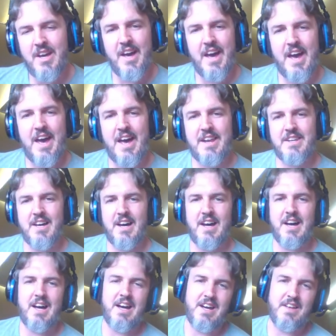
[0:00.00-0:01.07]
And
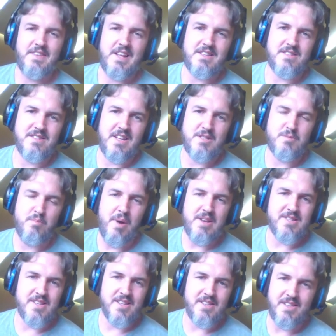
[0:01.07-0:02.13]
that's
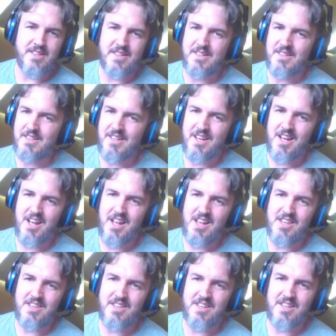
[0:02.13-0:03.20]
basically
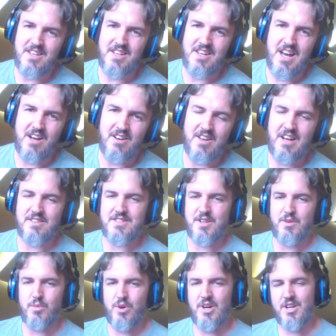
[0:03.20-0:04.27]
how it's
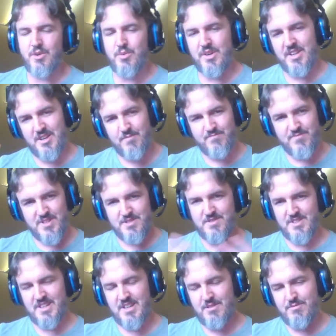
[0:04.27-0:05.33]
going to work.
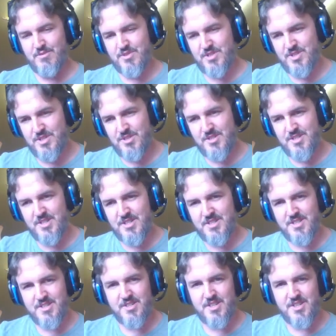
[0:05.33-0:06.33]
We've just used this to sort of